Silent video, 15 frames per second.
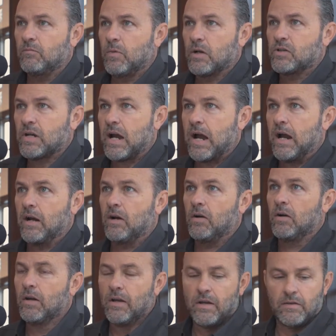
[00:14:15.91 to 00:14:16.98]
much
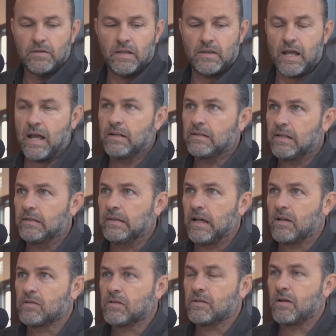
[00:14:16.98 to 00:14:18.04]
higher than that
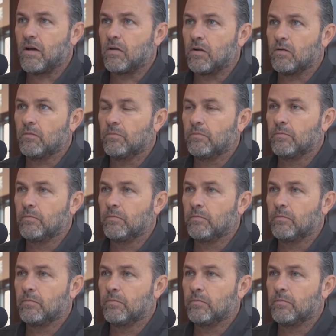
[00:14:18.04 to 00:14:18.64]
$10,000